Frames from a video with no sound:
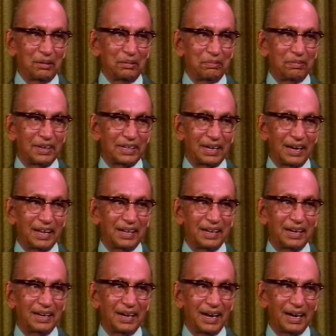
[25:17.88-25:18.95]
Firstly, the
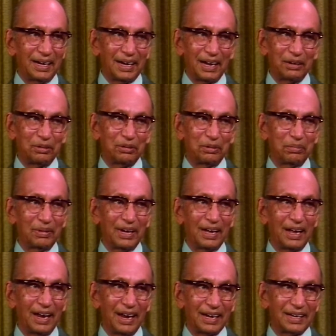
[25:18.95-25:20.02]
data should be
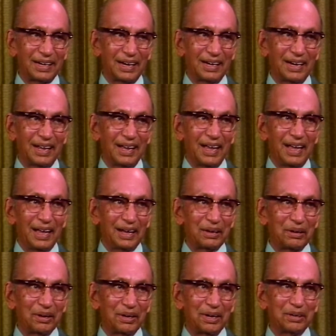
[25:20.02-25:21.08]
collected
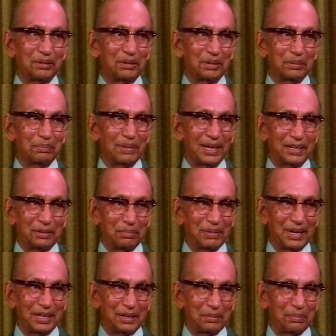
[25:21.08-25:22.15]
according to the best
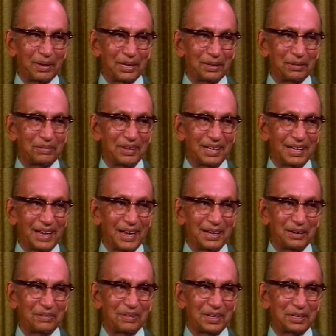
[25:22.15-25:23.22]
principles of design
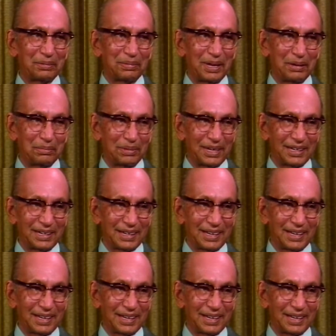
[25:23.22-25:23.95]
of experiments.